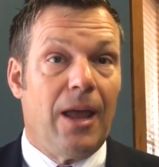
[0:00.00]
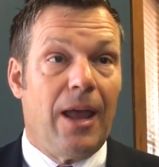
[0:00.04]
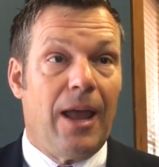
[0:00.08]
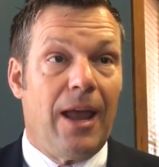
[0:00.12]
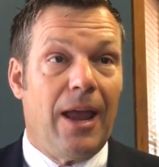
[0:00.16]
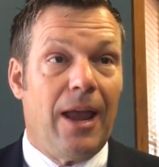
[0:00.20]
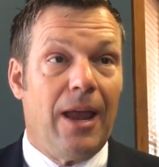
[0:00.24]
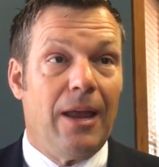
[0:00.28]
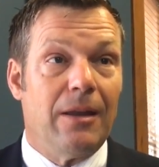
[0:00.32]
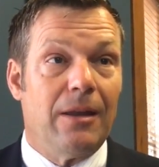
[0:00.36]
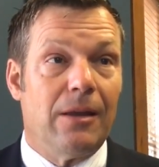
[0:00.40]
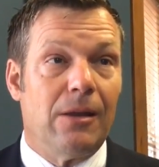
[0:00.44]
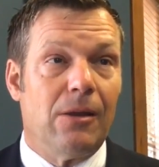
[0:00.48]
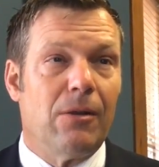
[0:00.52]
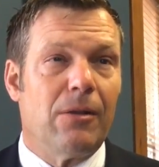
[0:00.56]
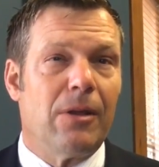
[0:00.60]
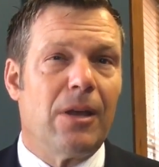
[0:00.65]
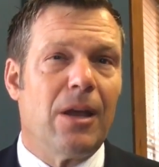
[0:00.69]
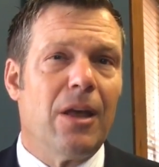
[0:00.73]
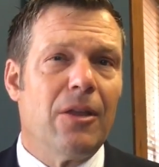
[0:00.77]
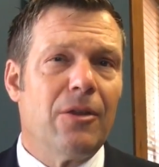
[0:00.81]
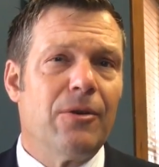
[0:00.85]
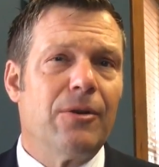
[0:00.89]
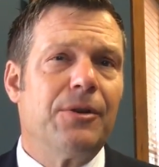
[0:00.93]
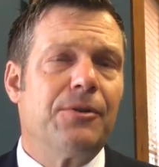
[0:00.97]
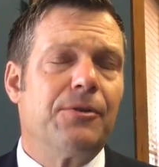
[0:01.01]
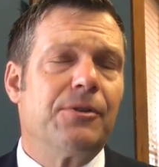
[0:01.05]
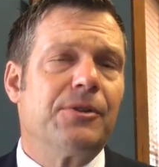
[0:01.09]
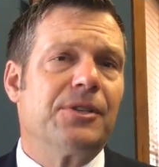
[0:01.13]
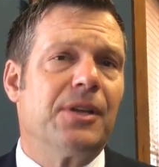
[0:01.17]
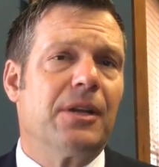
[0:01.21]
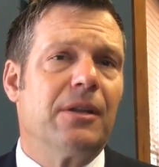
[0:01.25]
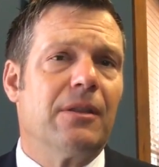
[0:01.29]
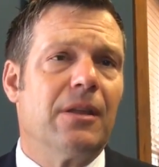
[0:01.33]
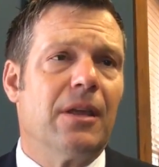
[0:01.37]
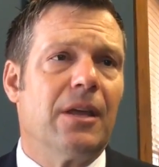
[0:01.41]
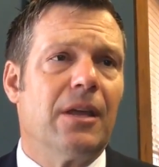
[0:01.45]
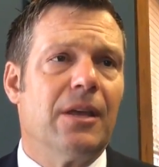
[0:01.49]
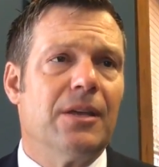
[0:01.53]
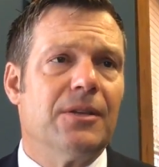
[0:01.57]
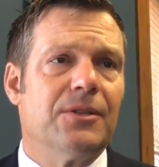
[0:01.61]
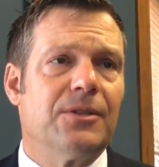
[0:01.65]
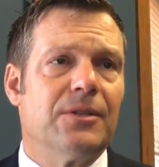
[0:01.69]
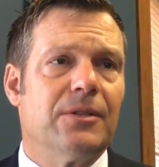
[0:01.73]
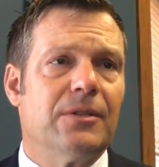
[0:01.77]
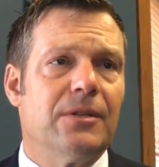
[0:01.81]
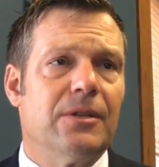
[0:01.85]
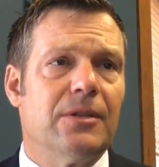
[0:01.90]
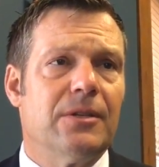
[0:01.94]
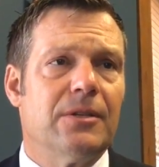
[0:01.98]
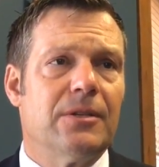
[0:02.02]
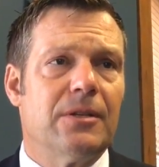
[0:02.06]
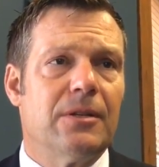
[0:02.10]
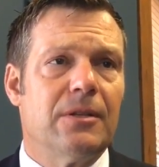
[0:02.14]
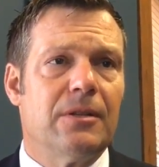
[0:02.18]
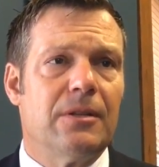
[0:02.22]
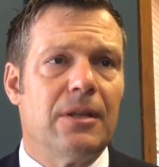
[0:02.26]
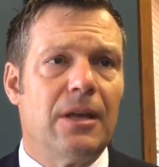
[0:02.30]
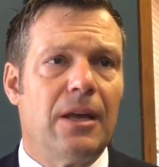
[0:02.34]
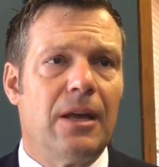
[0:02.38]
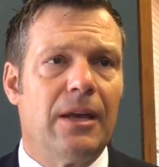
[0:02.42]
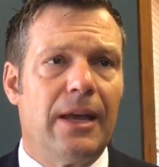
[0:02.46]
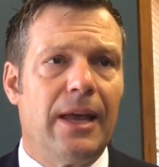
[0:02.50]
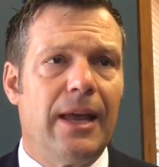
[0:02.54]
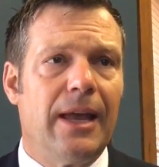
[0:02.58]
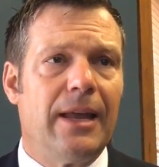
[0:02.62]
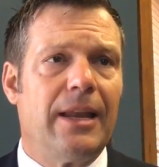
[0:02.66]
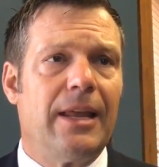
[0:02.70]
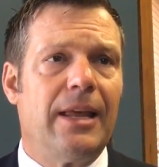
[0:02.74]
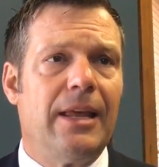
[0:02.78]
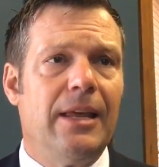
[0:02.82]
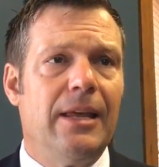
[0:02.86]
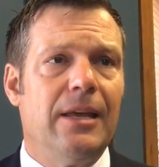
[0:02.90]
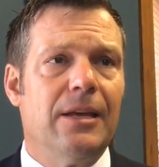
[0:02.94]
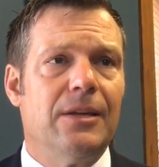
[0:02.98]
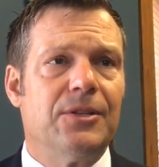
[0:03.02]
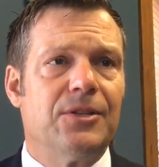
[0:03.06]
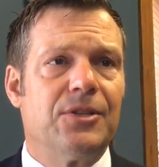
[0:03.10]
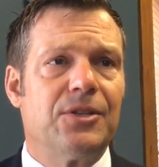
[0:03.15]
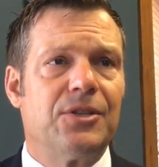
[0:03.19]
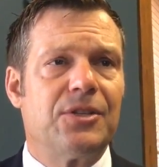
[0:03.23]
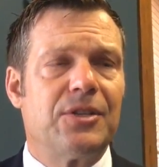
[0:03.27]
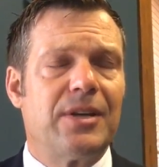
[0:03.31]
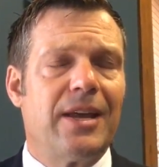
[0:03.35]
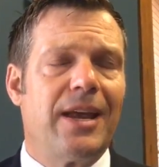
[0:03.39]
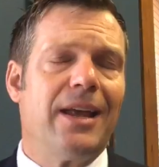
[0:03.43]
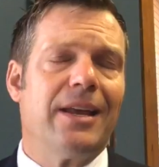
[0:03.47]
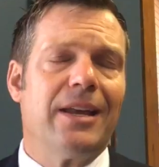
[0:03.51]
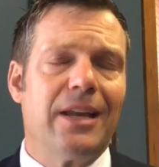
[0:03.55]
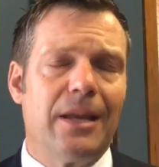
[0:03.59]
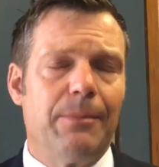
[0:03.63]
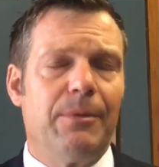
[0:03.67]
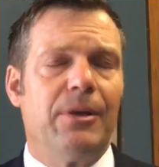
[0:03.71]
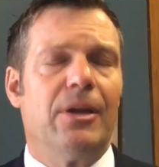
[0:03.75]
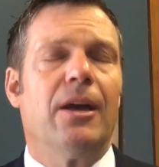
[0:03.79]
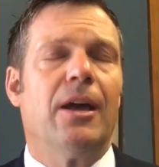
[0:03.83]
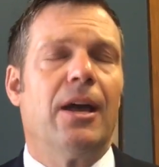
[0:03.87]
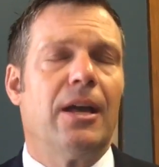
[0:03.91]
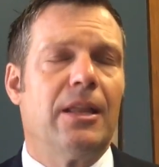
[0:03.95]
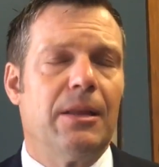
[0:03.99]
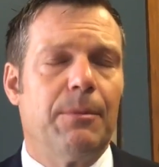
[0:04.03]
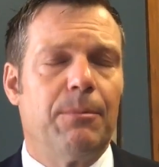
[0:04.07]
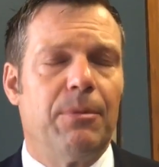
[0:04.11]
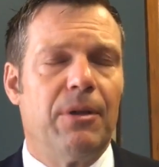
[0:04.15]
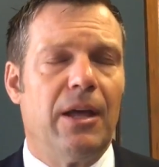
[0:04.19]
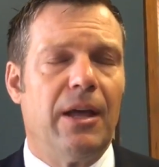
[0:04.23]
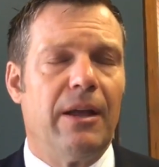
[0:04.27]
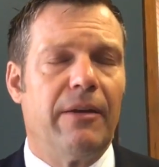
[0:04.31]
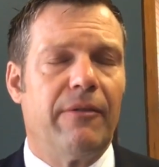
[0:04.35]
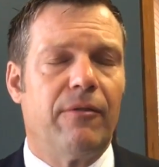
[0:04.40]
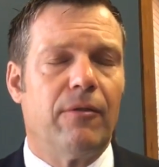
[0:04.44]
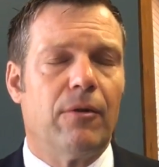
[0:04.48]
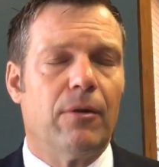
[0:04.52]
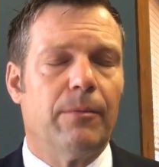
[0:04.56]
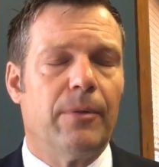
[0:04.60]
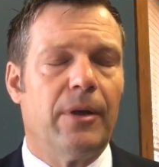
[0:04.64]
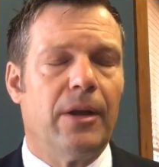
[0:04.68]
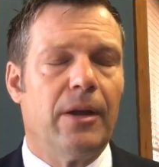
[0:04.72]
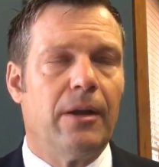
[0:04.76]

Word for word: And you know, the other interesting thing is, uh, again, he is standing behind the platform.